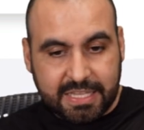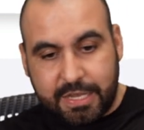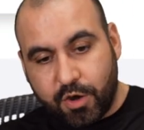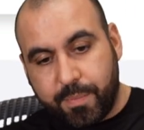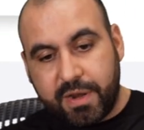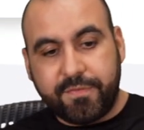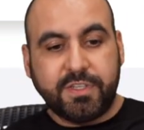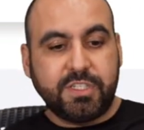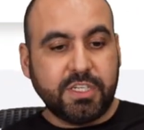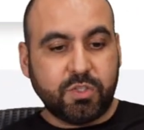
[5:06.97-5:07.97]
deal. But if
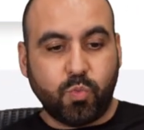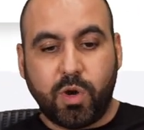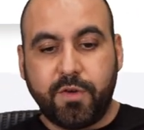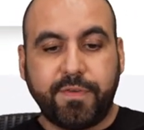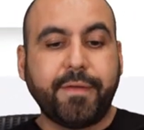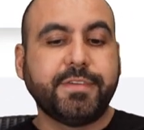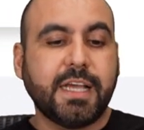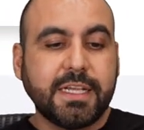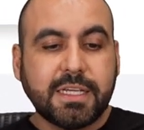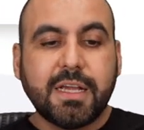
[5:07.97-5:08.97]
it's just one five
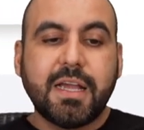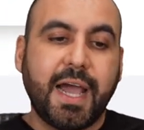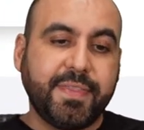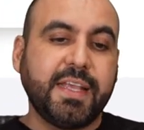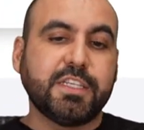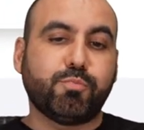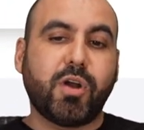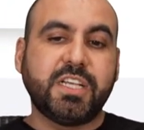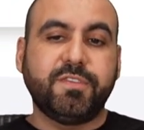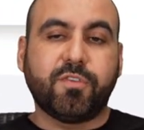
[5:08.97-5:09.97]
sites, I think it's
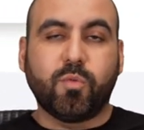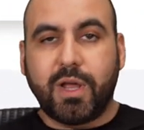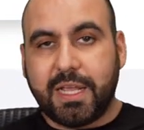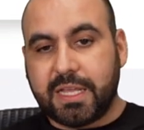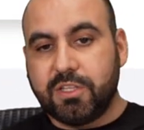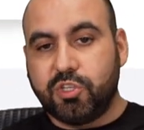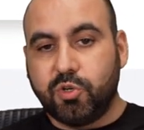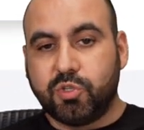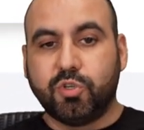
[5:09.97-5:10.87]
pricey for what it can do.